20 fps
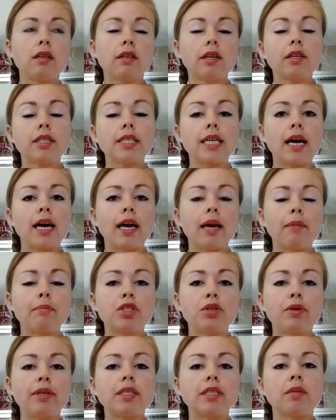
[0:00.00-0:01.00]
time
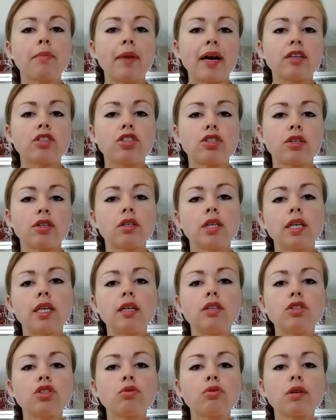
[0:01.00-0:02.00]
doing some extra
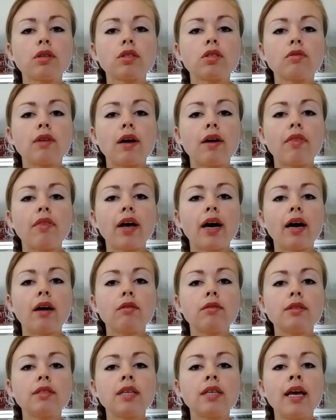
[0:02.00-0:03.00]
cleaning chores around the
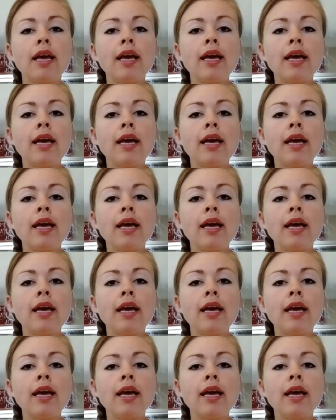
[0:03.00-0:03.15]
house